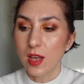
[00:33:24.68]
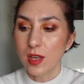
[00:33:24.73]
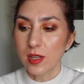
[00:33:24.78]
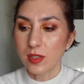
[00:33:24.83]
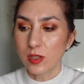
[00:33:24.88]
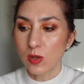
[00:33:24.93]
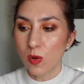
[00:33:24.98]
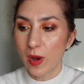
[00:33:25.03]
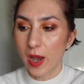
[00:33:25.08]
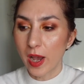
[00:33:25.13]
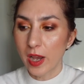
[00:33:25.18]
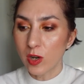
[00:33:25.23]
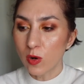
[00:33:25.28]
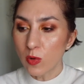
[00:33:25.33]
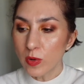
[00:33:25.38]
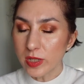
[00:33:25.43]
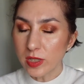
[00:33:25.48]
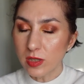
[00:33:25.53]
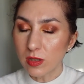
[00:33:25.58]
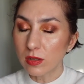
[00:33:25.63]
So I
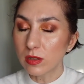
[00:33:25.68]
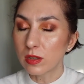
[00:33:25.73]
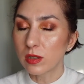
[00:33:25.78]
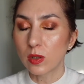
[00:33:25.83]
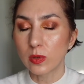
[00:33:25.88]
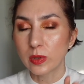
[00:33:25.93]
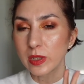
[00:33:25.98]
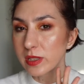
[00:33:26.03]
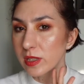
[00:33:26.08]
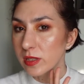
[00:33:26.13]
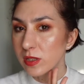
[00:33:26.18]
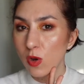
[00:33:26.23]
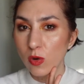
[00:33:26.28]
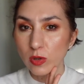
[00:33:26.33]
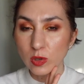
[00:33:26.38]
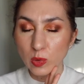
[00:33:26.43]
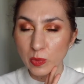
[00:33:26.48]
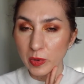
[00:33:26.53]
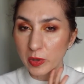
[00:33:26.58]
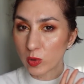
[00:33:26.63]
always thought, no, this is
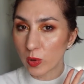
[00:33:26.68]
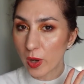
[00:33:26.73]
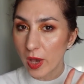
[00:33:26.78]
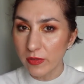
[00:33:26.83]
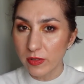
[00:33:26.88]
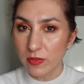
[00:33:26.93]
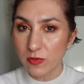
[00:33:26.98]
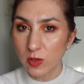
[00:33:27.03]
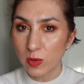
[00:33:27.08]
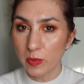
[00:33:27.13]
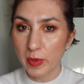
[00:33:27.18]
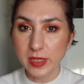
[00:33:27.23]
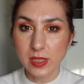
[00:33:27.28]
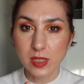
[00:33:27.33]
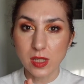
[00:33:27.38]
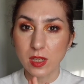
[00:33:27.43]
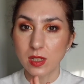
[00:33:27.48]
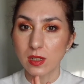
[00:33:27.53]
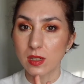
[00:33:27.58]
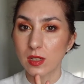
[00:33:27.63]
going to be too heavy for my
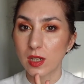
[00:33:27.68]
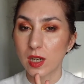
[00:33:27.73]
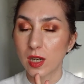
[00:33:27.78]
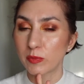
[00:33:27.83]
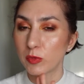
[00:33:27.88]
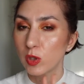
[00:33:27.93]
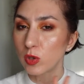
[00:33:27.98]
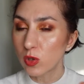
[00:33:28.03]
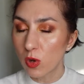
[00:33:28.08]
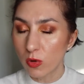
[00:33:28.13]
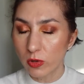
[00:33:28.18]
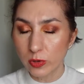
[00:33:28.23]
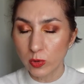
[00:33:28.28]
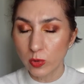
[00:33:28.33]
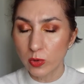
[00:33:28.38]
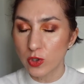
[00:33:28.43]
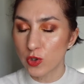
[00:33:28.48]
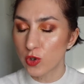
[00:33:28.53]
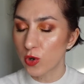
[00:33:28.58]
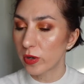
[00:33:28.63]
skin. I'm not going
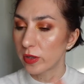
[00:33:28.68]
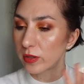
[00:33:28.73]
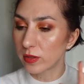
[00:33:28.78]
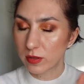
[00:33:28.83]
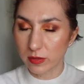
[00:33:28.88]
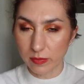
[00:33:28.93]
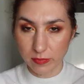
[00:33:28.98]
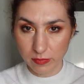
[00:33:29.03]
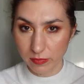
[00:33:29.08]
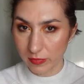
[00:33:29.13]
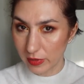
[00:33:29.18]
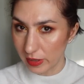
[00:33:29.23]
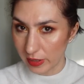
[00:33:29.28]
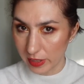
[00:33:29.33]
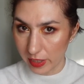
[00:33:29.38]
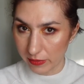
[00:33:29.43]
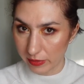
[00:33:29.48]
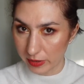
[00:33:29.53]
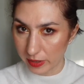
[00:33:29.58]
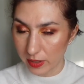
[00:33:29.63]
to enjoy it.
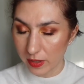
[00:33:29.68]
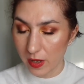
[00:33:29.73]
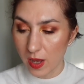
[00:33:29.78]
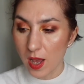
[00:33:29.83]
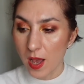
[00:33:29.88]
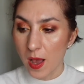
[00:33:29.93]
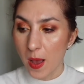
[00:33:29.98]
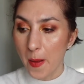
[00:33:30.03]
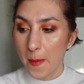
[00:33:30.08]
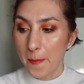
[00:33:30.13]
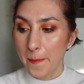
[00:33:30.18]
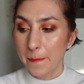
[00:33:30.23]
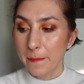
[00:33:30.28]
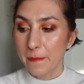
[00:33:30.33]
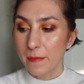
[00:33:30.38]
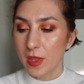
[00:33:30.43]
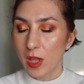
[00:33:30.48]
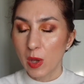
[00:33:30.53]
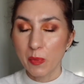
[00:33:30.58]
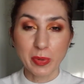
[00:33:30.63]
Leave it.
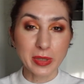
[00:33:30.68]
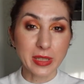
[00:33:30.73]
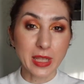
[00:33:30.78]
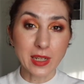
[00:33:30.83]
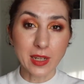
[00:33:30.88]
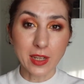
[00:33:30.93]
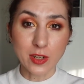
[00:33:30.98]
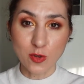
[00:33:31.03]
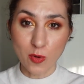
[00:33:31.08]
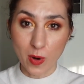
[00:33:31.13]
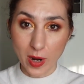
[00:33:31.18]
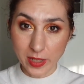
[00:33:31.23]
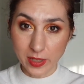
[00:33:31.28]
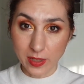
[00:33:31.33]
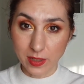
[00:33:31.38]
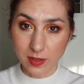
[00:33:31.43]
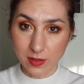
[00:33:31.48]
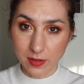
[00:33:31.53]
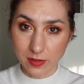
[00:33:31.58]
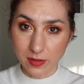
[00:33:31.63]
But then I tried
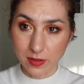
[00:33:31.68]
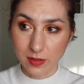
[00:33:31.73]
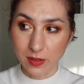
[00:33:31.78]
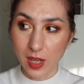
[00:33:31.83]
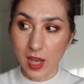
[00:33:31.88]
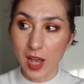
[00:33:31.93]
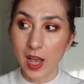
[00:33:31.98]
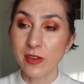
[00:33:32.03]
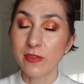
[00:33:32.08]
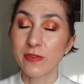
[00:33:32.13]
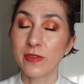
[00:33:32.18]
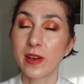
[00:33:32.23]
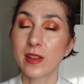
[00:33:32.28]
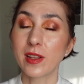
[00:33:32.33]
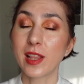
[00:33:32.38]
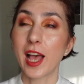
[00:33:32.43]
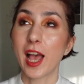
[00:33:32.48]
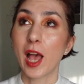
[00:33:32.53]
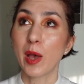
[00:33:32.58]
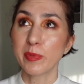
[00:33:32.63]
it I
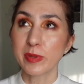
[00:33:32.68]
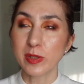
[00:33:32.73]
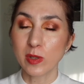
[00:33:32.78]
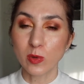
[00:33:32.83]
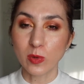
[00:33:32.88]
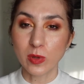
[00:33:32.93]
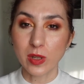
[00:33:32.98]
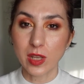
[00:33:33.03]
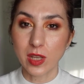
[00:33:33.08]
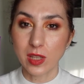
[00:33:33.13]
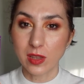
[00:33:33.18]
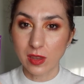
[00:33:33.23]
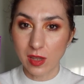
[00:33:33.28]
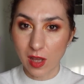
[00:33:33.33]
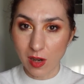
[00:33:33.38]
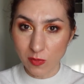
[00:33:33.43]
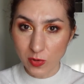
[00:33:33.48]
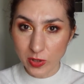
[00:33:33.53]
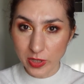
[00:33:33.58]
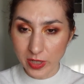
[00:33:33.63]
fell absolutely in
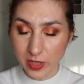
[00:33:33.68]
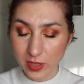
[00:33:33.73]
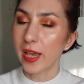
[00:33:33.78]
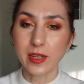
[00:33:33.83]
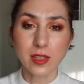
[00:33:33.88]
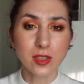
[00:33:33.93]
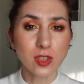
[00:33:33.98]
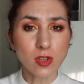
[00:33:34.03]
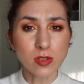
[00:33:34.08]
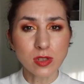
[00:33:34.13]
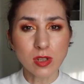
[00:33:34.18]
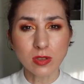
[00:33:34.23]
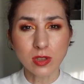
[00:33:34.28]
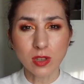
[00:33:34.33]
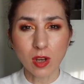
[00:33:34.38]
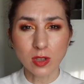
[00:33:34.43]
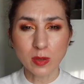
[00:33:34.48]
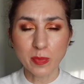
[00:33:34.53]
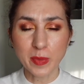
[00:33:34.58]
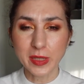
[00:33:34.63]
love with it and it also
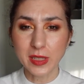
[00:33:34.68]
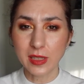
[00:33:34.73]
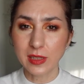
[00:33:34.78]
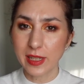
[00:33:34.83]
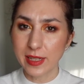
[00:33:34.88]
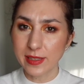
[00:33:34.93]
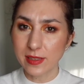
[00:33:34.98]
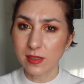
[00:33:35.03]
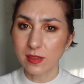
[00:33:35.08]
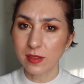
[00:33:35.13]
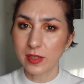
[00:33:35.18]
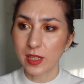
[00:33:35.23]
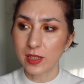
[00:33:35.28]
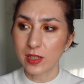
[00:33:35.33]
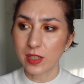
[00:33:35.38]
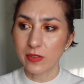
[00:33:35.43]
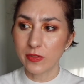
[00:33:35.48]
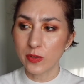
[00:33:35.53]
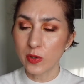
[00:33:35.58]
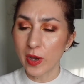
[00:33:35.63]
taught me the lesson
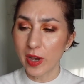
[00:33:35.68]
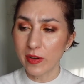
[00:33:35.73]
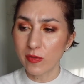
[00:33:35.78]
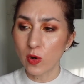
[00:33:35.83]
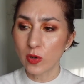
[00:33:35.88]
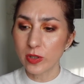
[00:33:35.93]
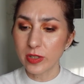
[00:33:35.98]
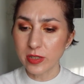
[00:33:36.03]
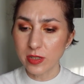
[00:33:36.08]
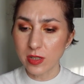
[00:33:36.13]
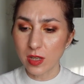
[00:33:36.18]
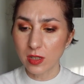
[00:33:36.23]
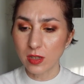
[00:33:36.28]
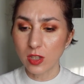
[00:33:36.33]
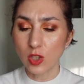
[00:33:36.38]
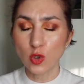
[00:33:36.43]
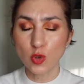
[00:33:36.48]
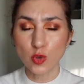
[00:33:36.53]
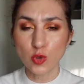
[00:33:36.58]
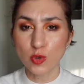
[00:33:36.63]
that if you have oily skin
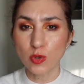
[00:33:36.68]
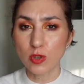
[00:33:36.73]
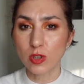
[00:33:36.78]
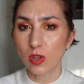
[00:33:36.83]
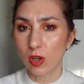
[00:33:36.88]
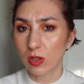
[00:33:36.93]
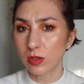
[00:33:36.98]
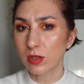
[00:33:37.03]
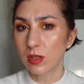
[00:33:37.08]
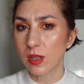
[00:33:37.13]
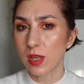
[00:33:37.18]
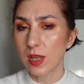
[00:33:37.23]
you should not